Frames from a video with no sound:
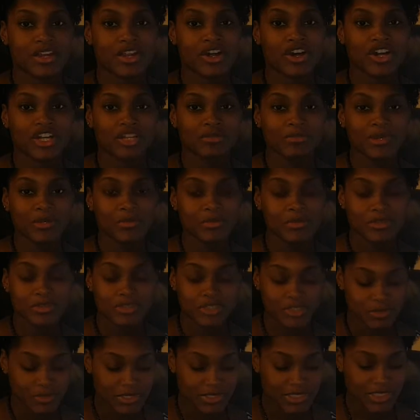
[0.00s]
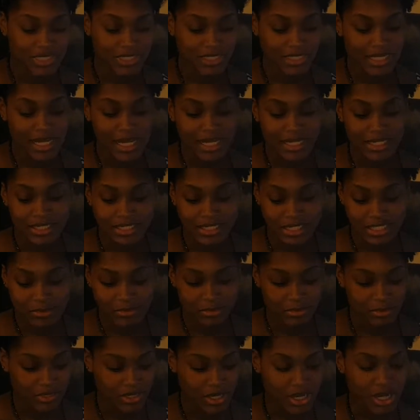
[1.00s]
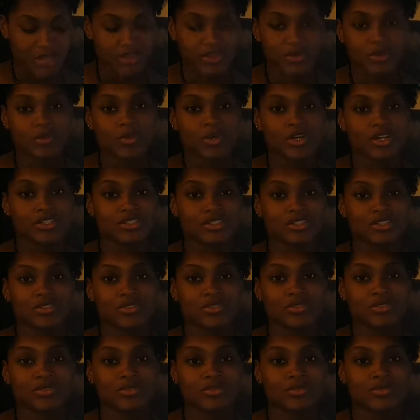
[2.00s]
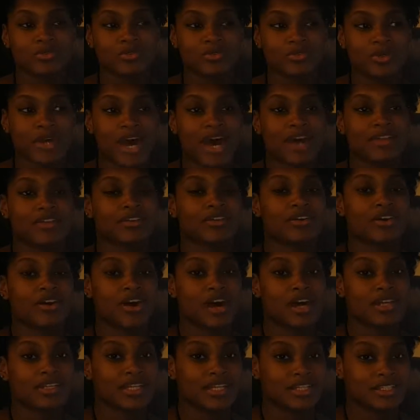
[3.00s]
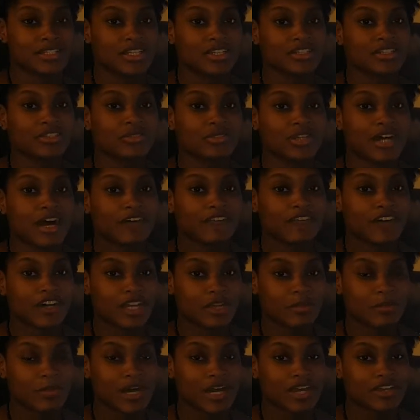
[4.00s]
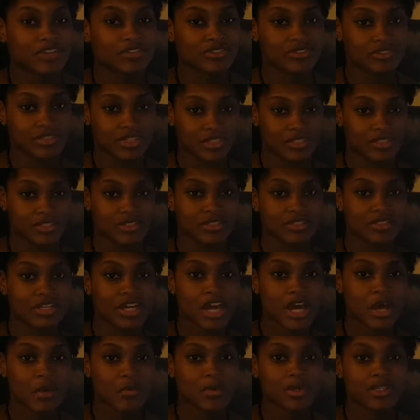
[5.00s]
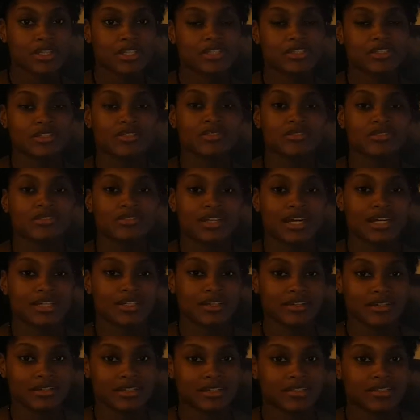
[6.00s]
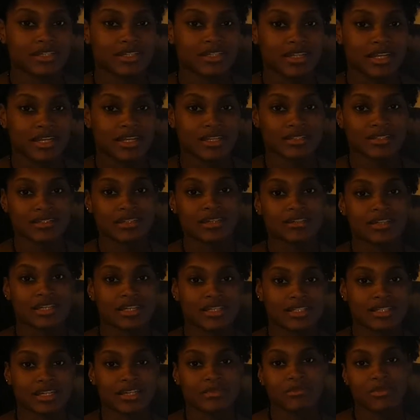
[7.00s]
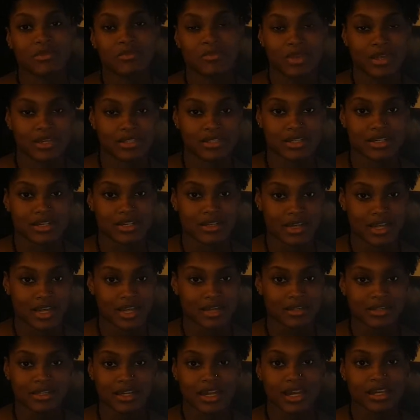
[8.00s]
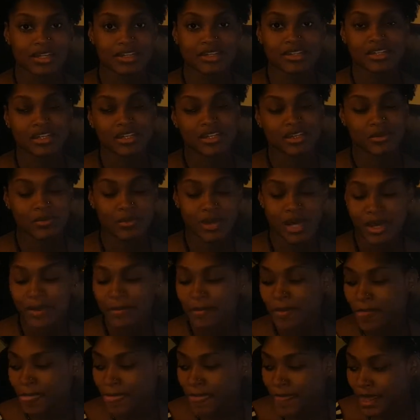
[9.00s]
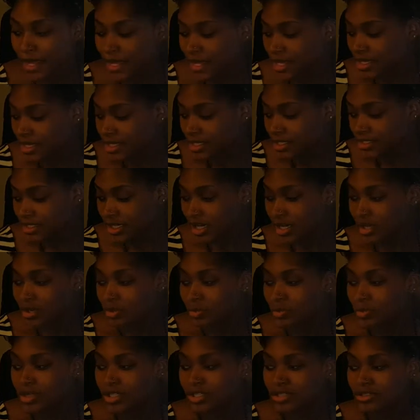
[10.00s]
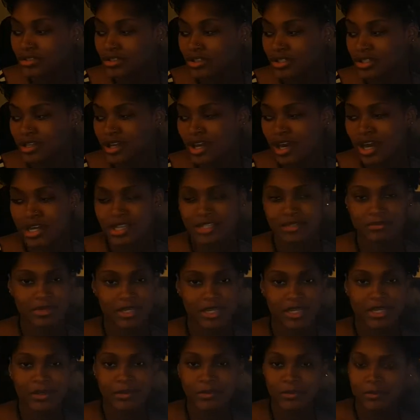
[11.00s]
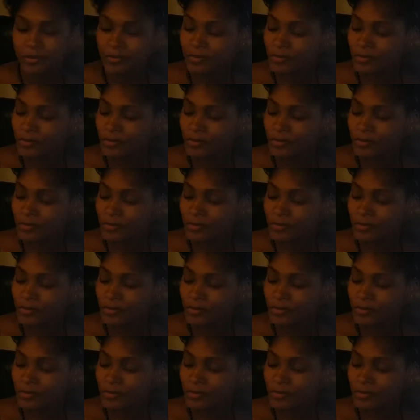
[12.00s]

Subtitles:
Only people who should be sitting down at this point are the ones who have the card that said do not follow my instructions. But the students do not know this yet. They just know that some people are sitting down and not understanding why. So what do your cards mean?